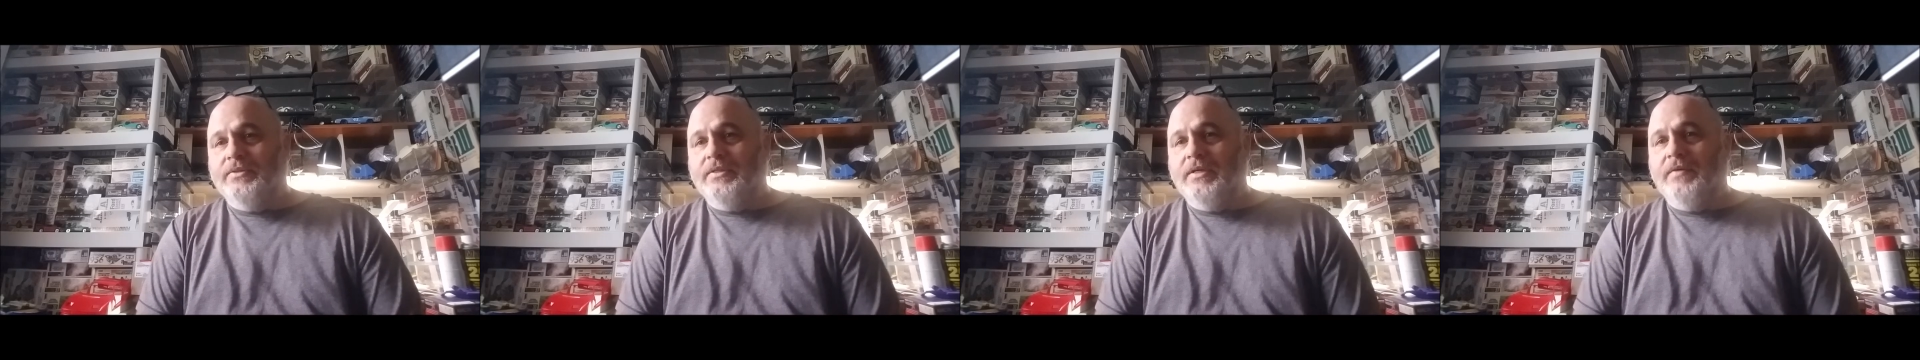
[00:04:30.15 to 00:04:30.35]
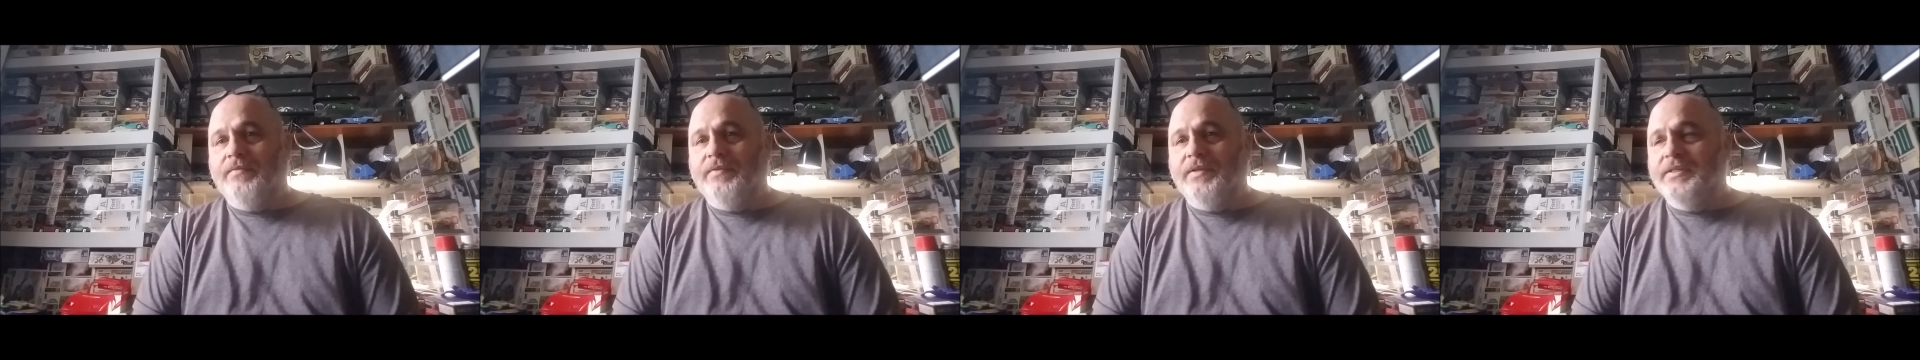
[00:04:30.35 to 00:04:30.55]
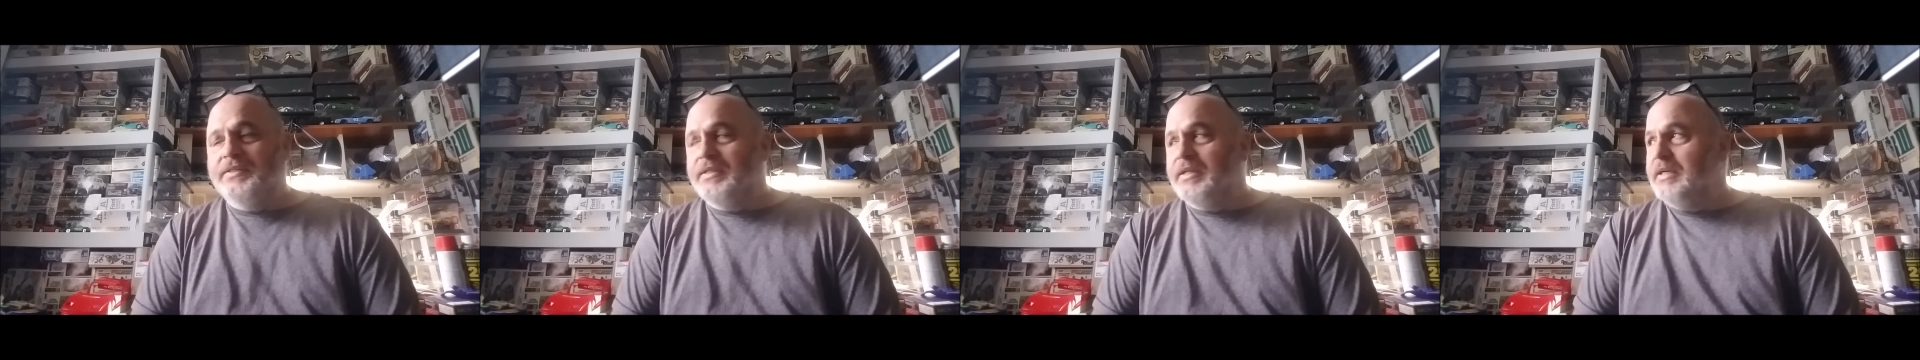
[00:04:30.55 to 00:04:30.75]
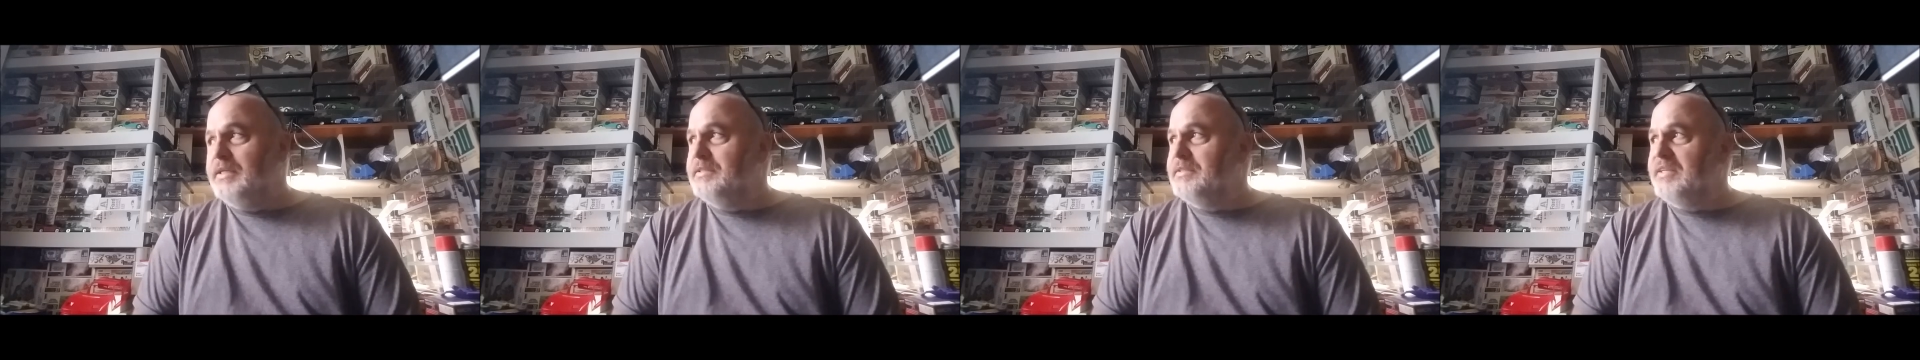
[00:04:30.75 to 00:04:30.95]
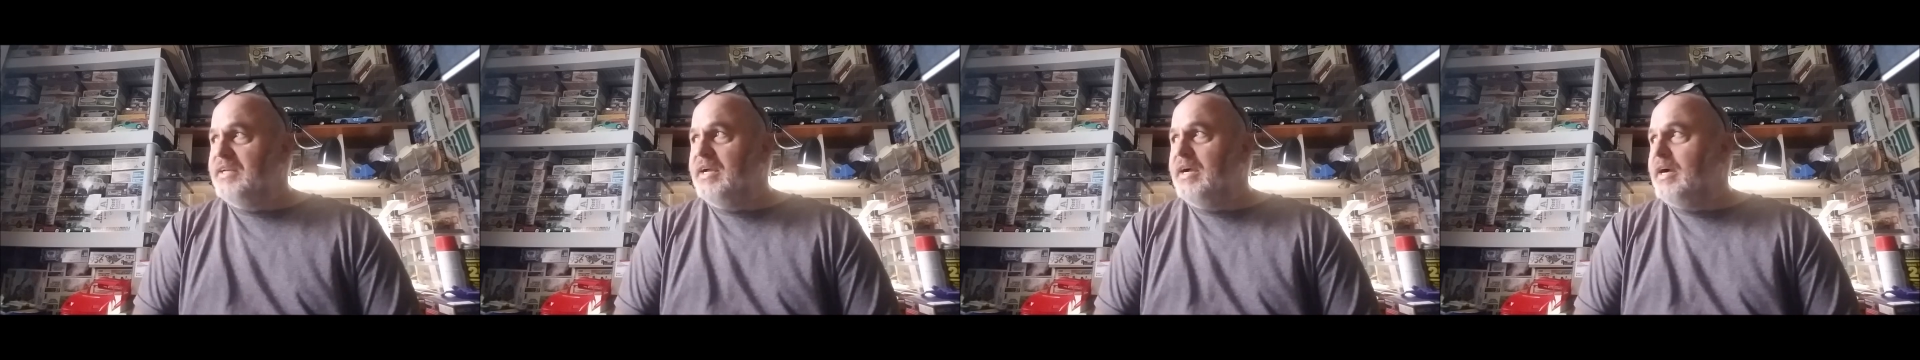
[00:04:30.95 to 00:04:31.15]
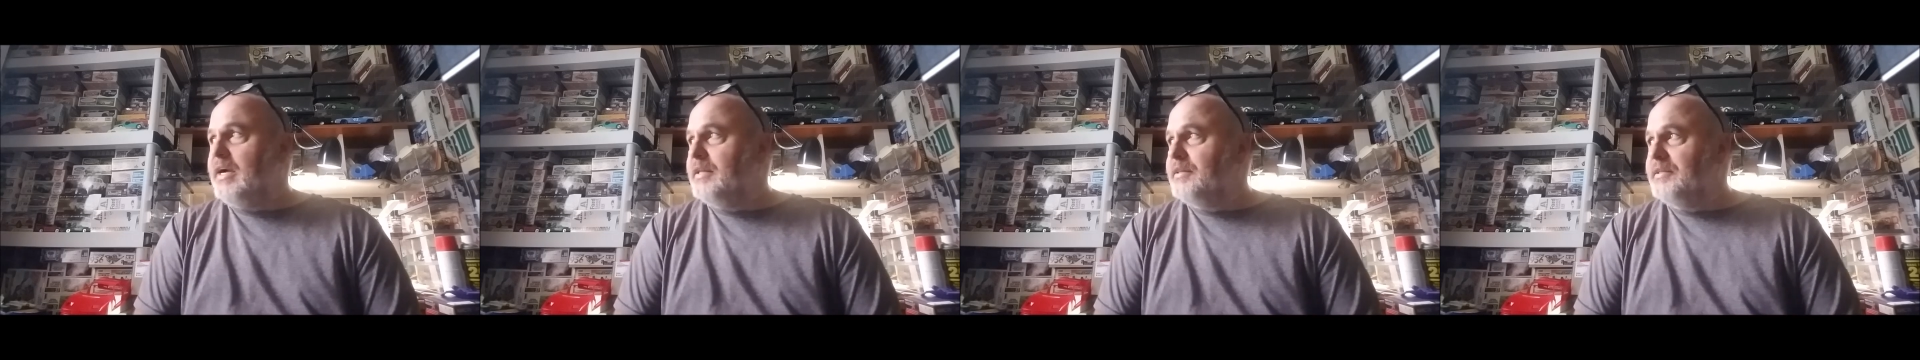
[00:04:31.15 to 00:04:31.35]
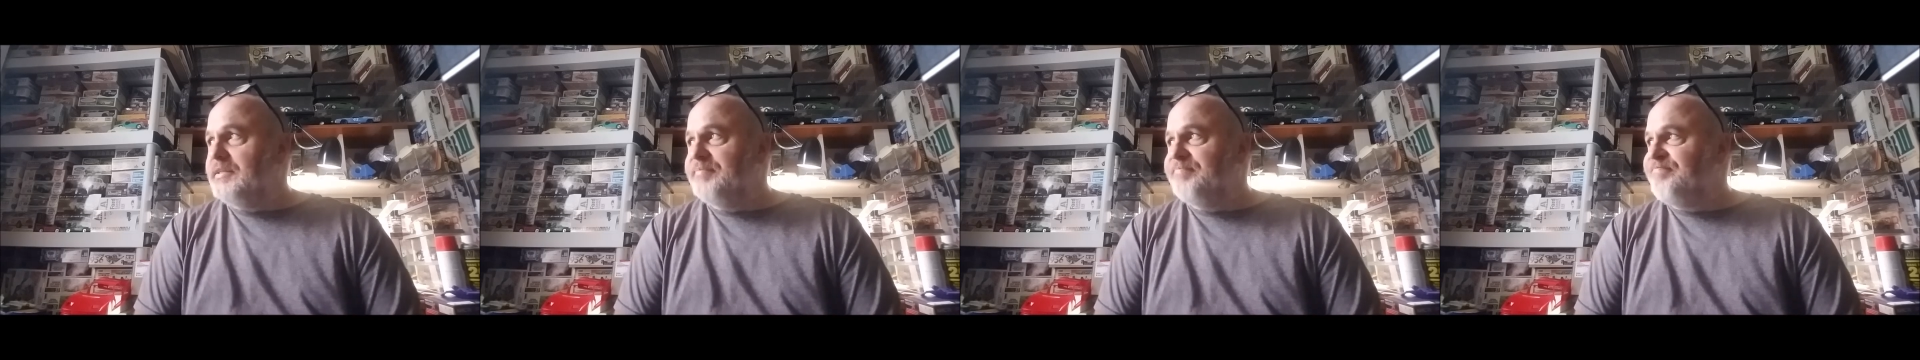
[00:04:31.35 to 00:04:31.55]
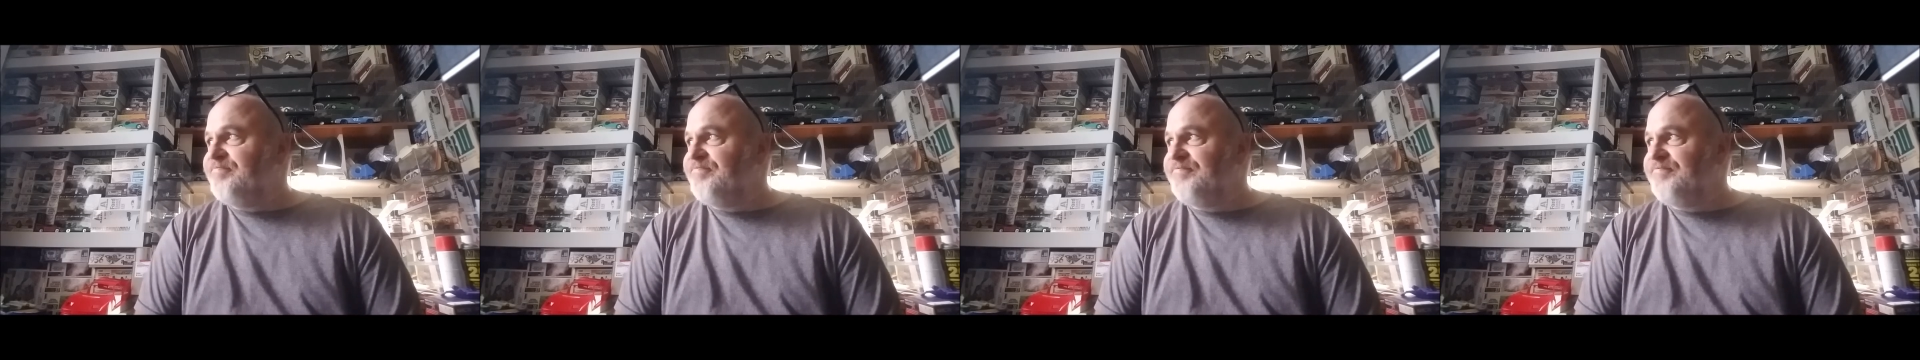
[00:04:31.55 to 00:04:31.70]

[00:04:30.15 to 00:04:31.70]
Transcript: stuff this thing's got, that